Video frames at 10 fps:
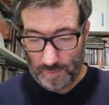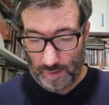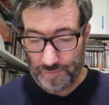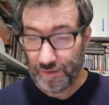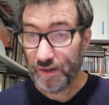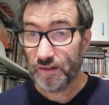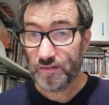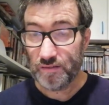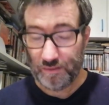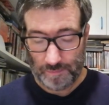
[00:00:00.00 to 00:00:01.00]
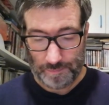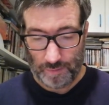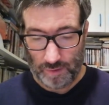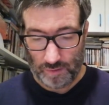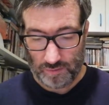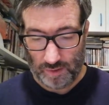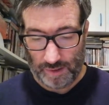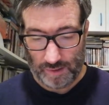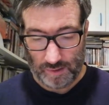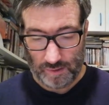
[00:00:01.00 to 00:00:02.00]
I think it's pronounced
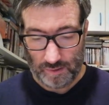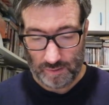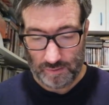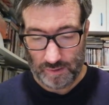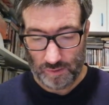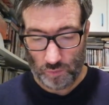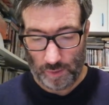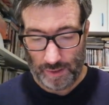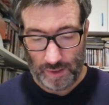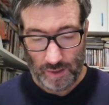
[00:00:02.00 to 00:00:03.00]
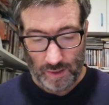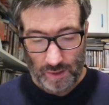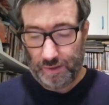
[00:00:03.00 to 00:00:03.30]
like this way,